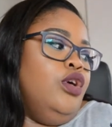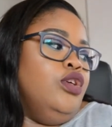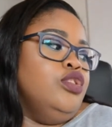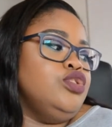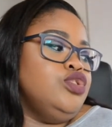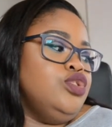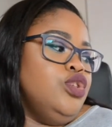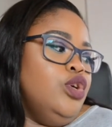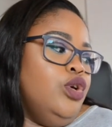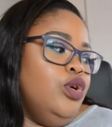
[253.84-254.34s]

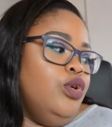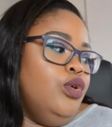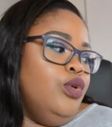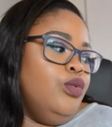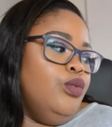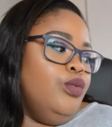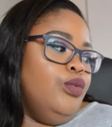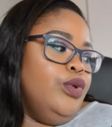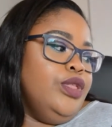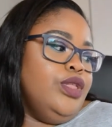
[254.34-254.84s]

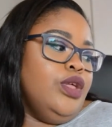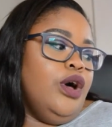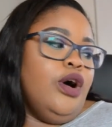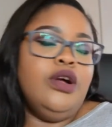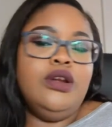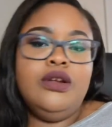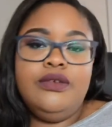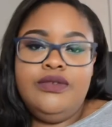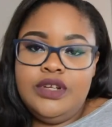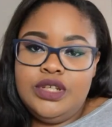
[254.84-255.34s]
So with
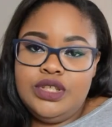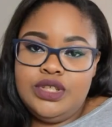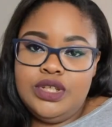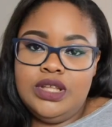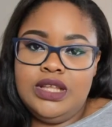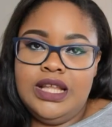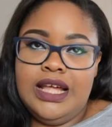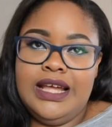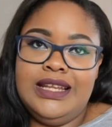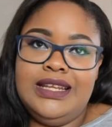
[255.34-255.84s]

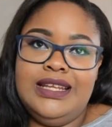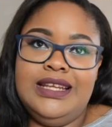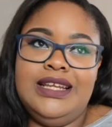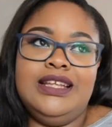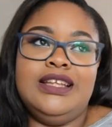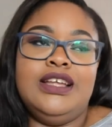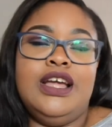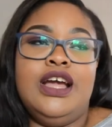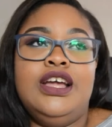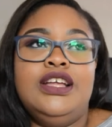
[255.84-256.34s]
artificial
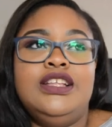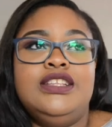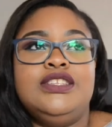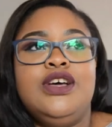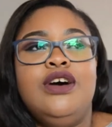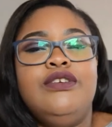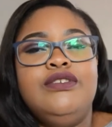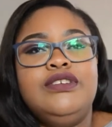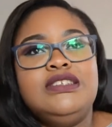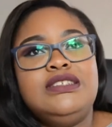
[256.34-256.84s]
lighting, it's
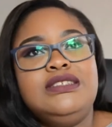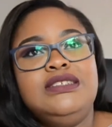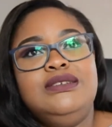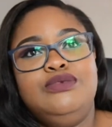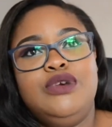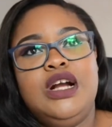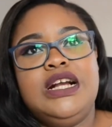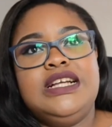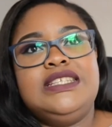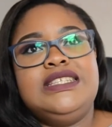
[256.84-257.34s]
obviously
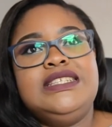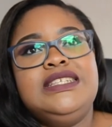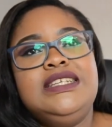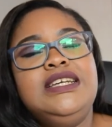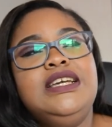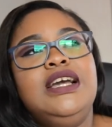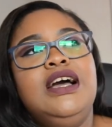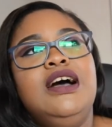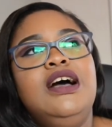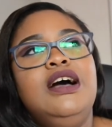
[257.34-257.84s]

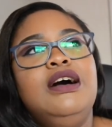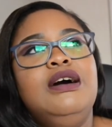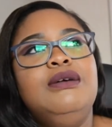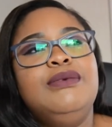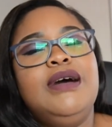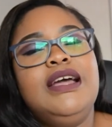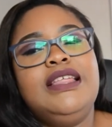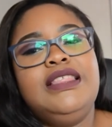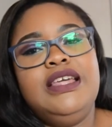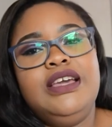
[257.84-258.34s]
pricey.
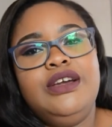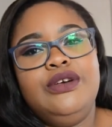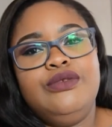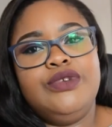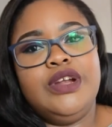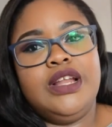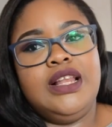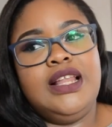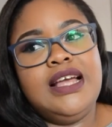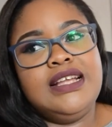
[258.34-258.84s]
I think a
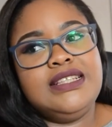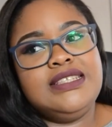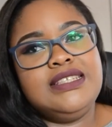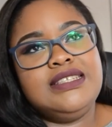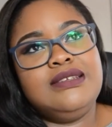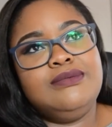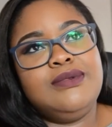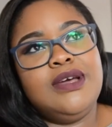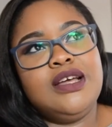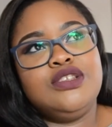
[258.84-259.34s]
ring light
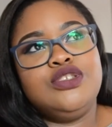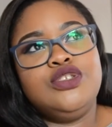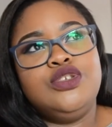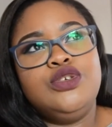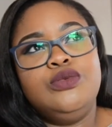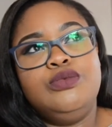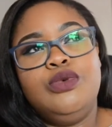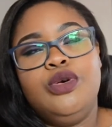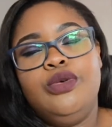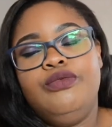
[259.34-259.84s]
is about
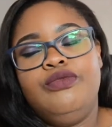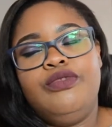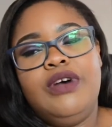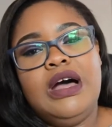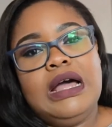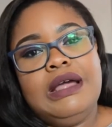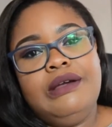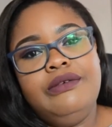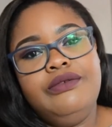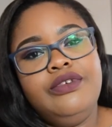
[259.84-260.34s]

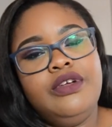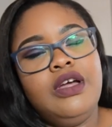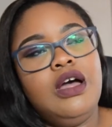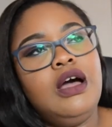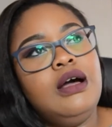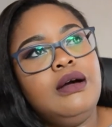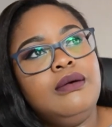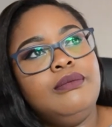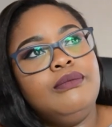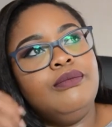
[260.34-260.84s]

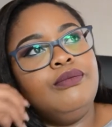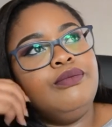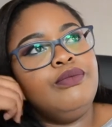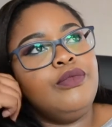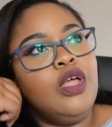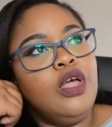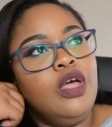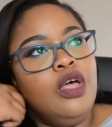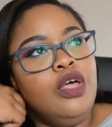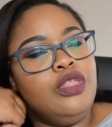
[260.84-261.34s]
2.5,
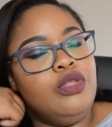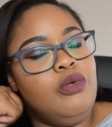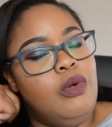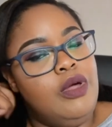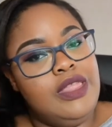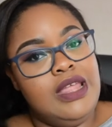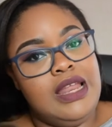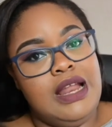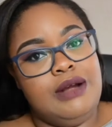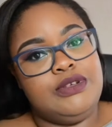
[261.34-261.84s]
the
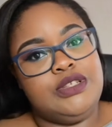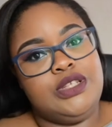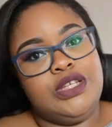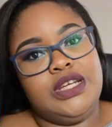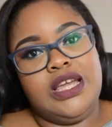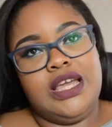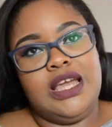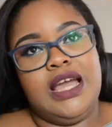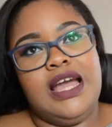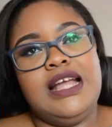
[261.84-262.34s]
one that I was
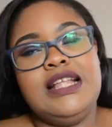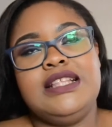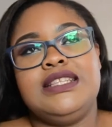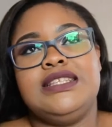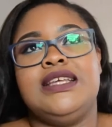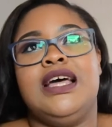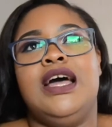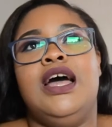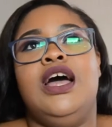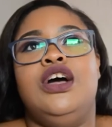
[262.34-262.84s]
looking
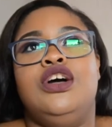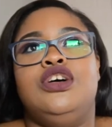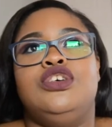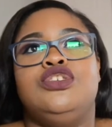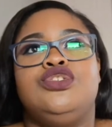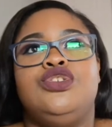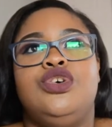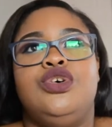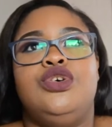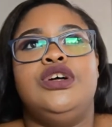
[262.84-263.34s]
at.
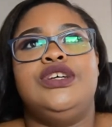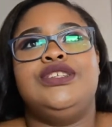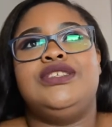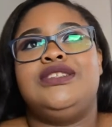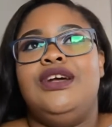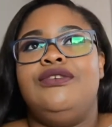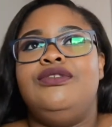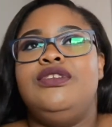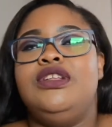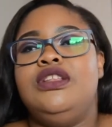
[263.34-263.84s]
So it's
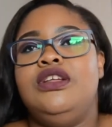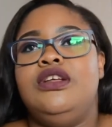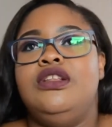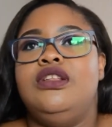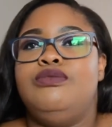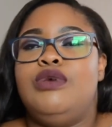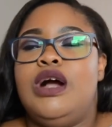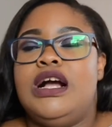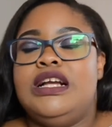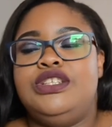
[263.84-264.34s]
definitely on
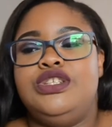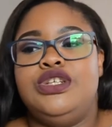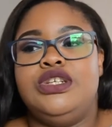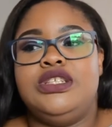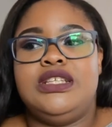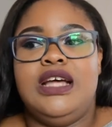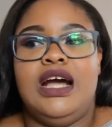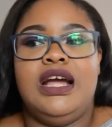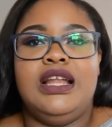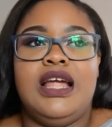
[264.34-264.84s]
the pricier
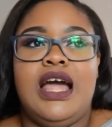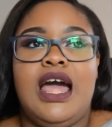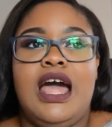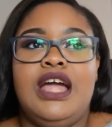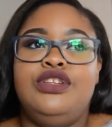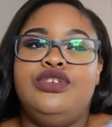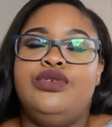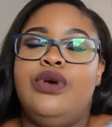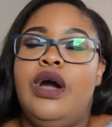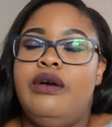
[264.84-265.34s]
side,
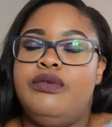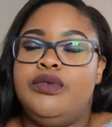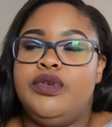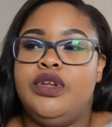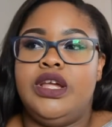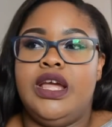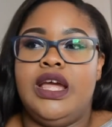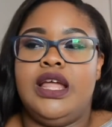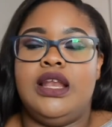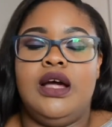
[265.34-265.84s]
and you have
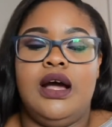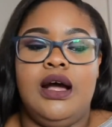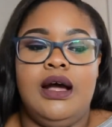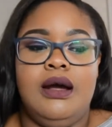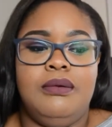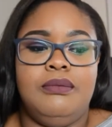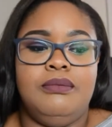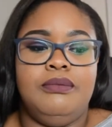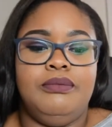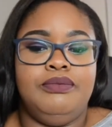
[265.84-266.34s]
to get
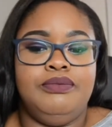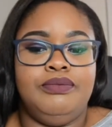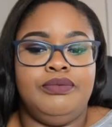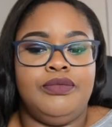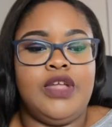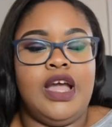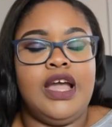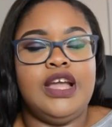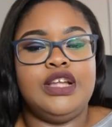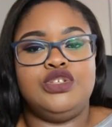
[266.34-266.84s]

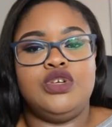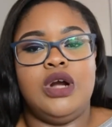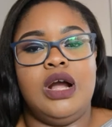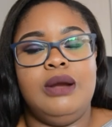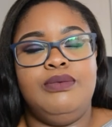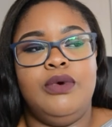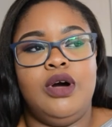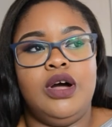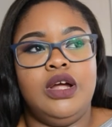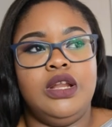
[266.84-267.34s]
a
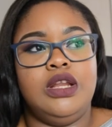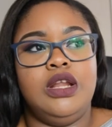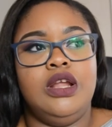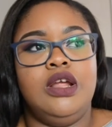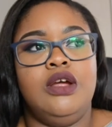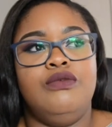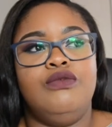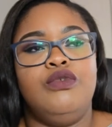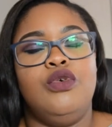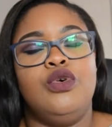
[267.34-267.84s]
tripod
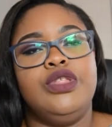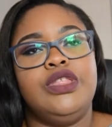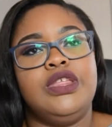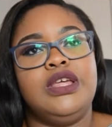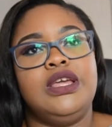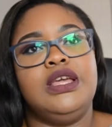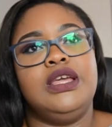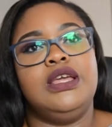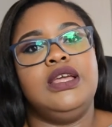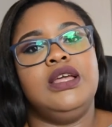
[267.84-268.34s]
for
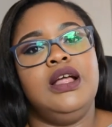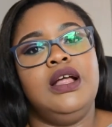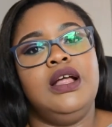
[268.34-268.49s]
the